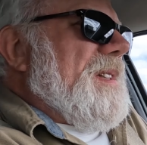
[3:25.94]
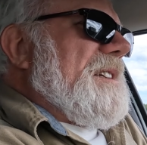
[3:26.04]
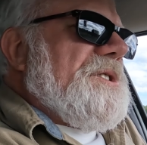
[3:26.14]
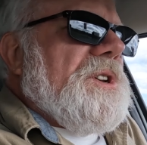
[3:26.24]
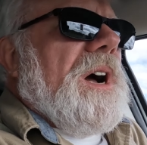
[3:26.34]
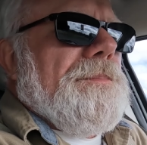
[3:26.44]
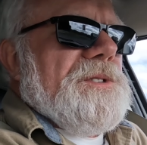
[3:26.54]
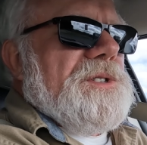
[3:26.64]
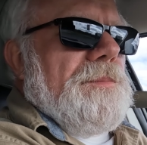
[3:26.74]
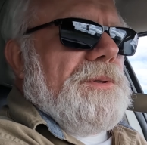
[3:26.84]

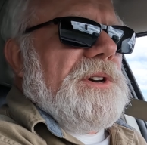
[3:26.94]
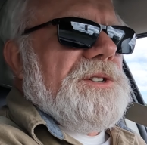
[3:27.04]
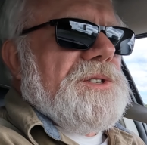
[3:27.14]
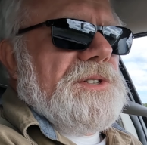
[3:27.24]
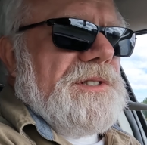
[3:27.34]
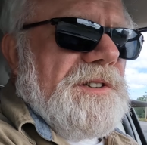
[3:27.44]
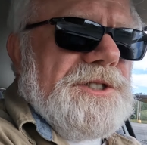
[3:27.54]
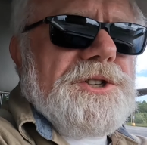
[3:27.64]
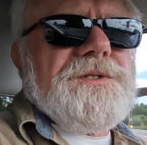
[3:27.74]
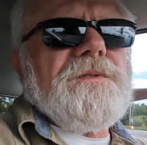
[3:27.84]
stopping someplace
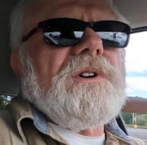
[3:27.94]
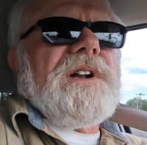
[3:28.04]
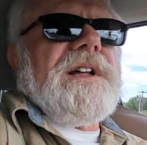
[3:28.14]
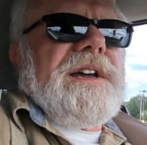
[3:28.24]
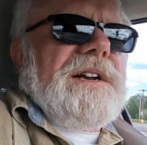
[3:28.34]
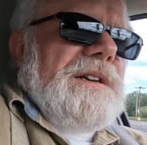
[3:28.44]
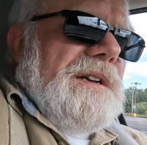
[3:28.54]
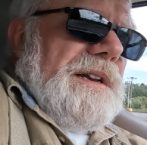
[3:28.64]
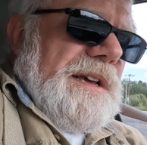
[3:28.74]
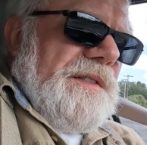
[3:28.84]
just for a night
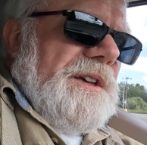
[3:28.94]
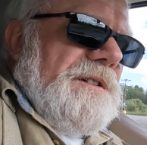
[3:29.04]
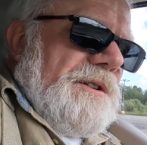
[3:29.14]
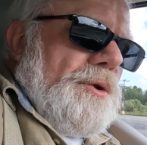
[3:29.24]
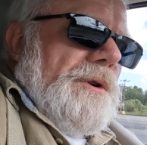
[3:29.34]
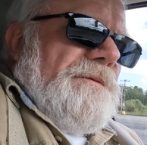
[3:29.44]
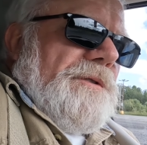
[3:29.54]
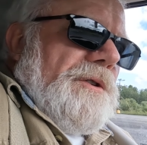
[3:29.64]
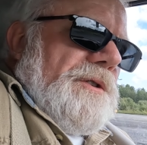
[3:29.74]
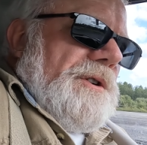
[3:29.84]
and then going
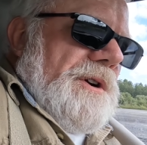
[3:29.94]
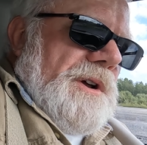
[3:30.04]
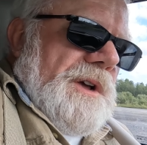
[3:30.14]
further